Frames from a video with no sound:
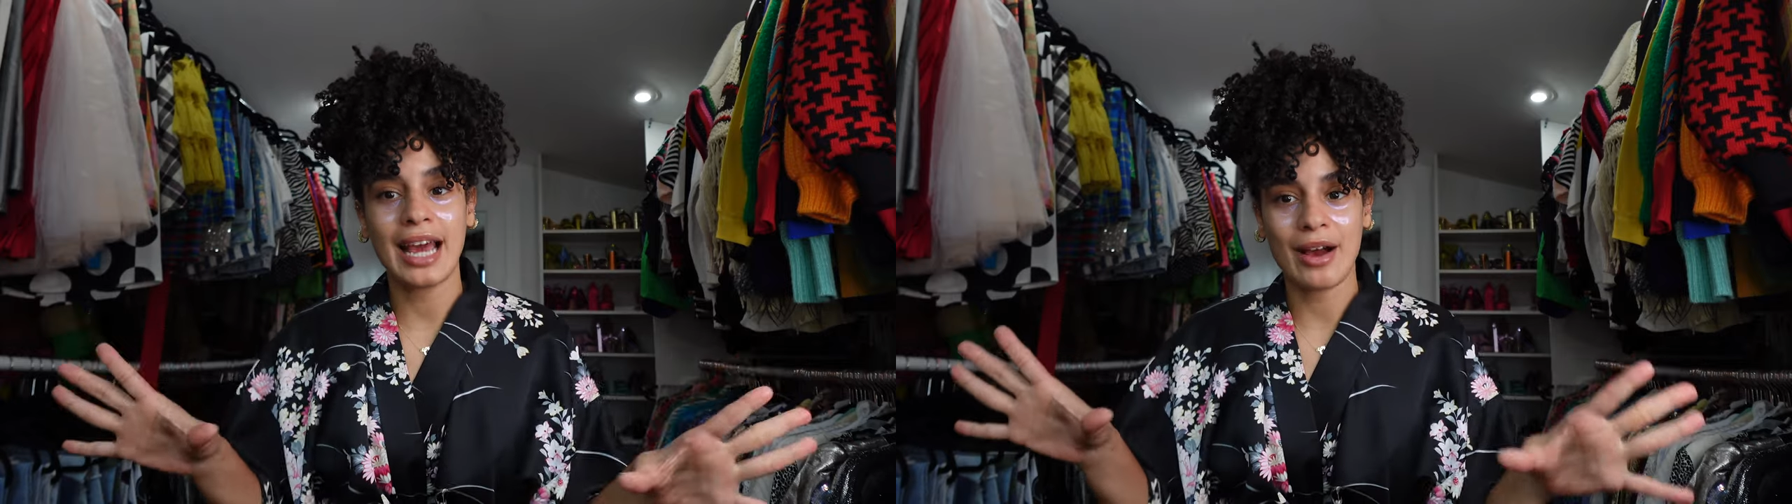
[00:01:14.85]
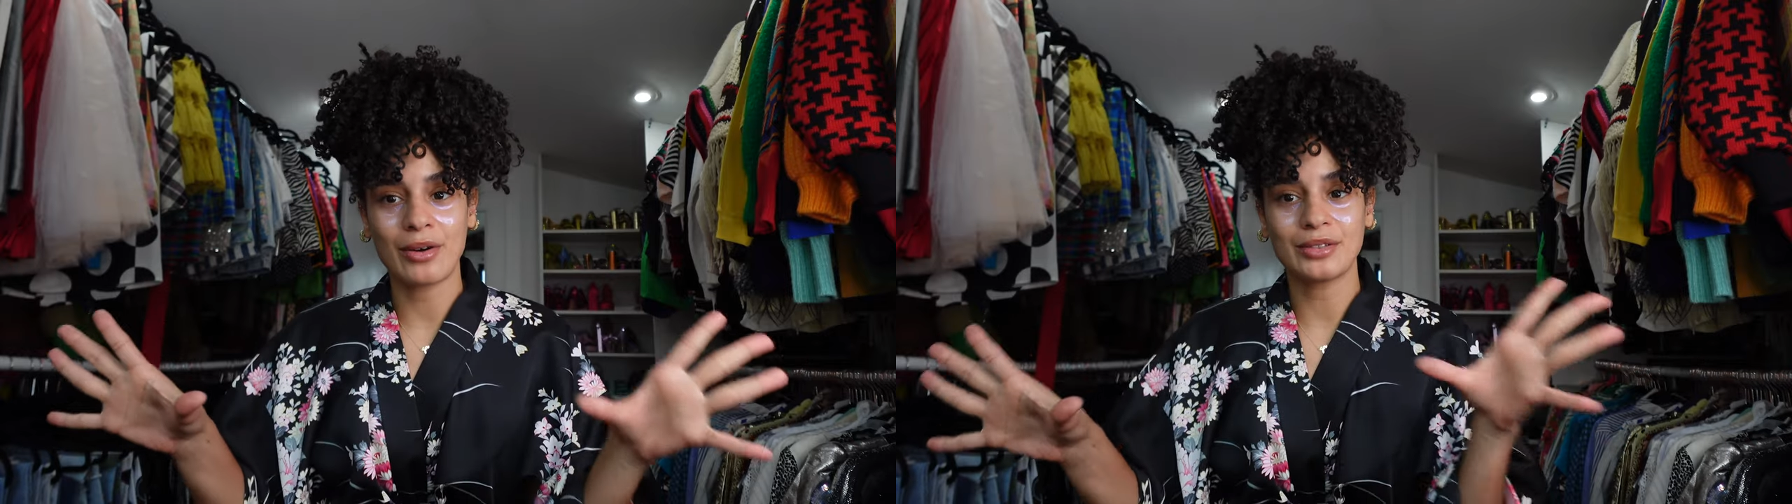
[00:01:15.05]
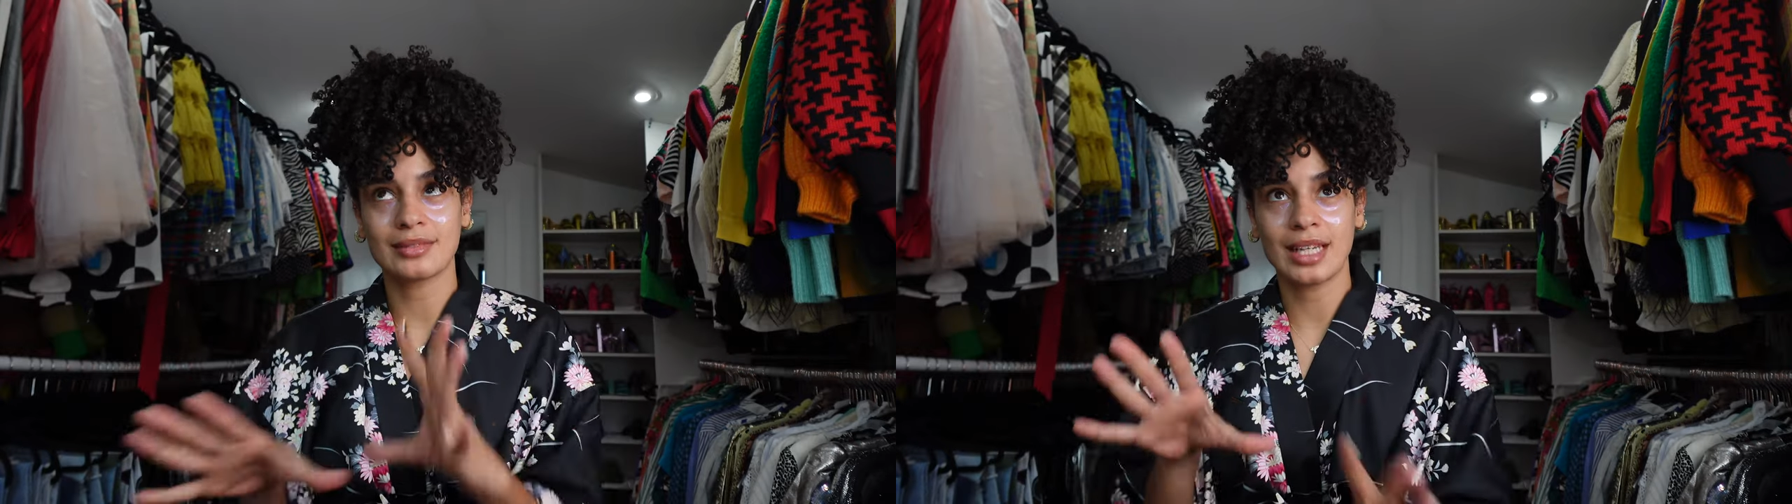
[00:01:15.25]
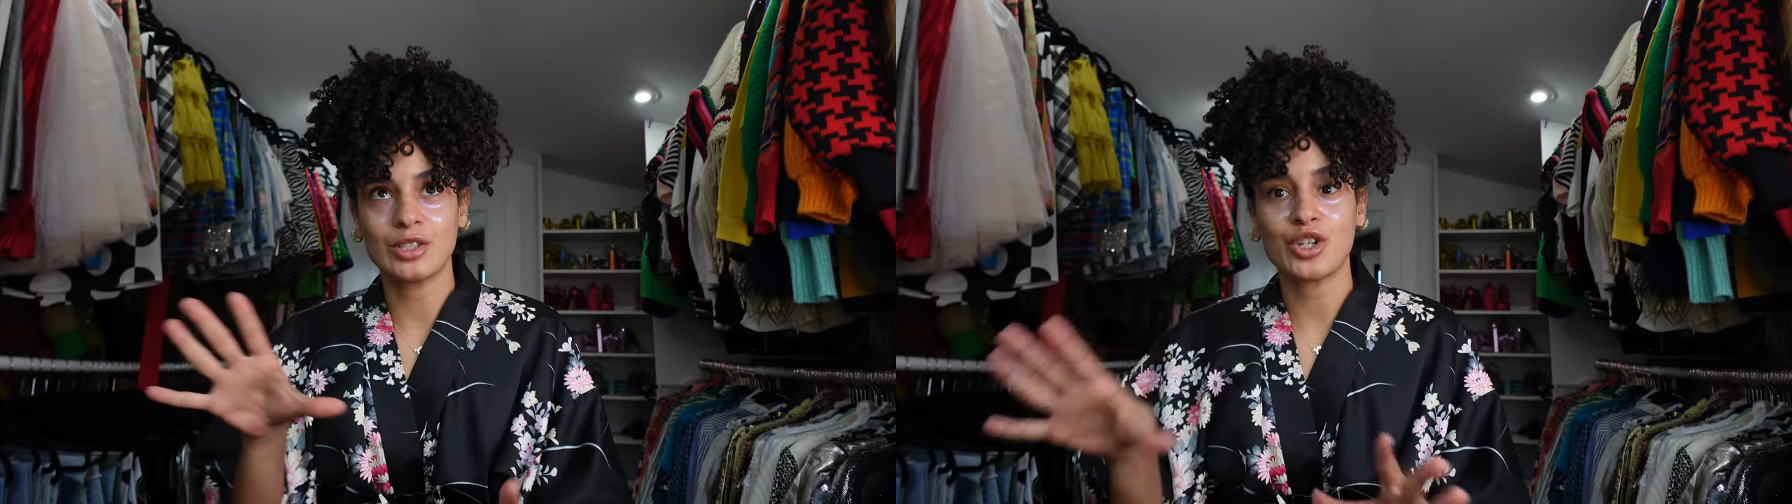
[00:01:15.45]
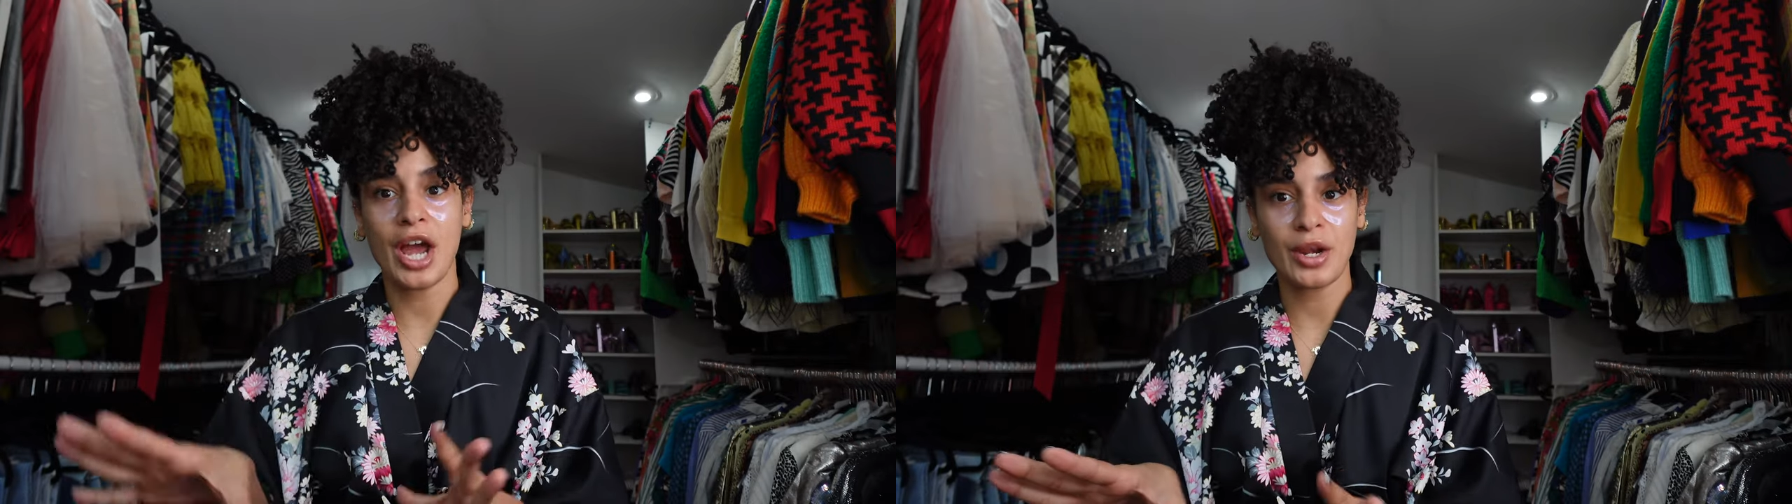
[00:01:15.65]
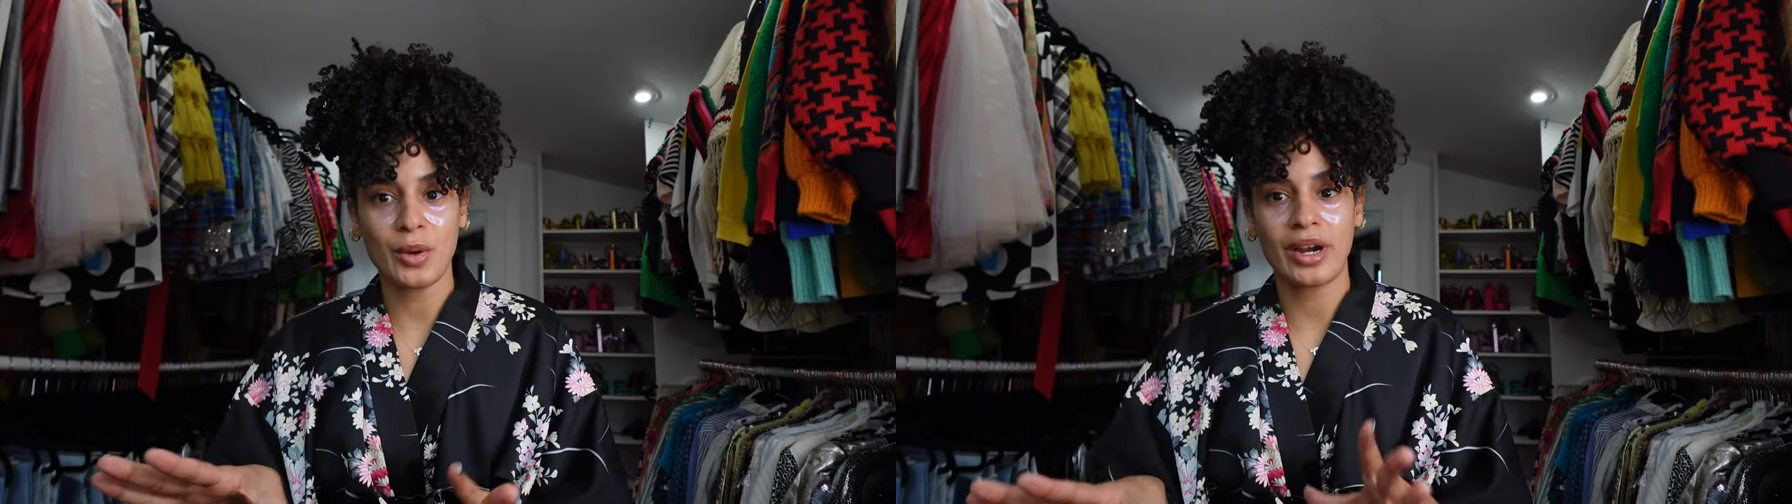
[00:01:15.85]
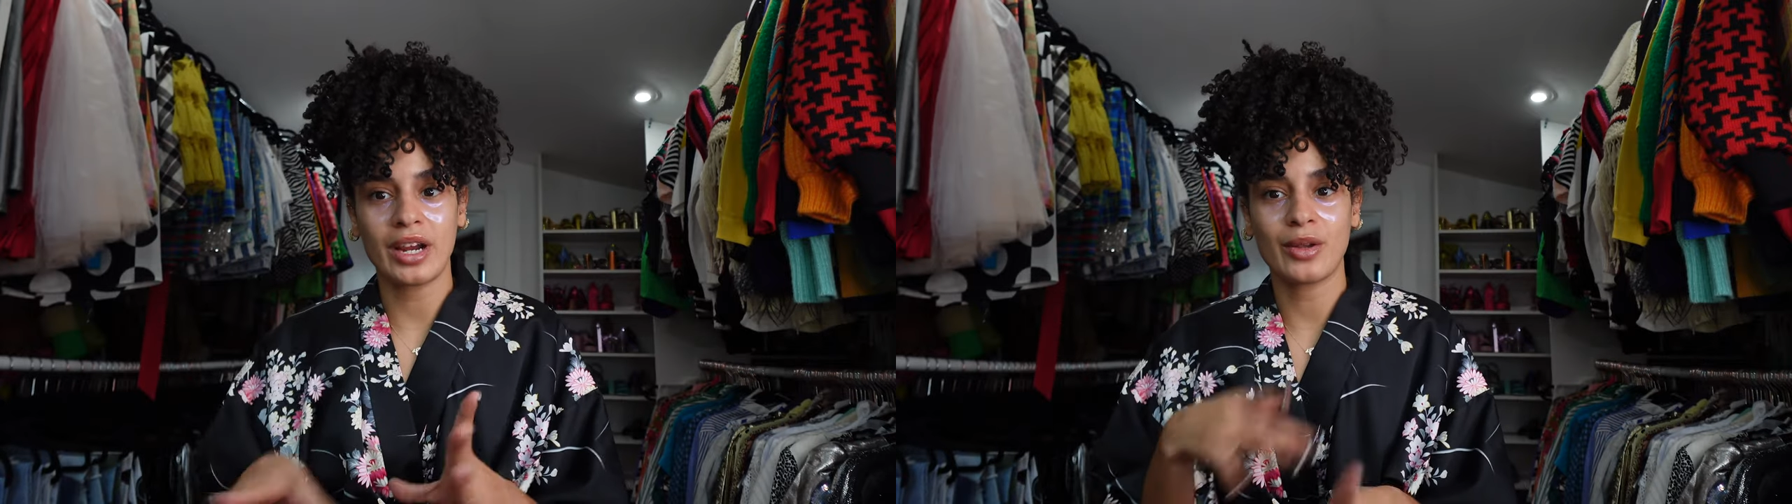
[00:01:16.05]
out in January,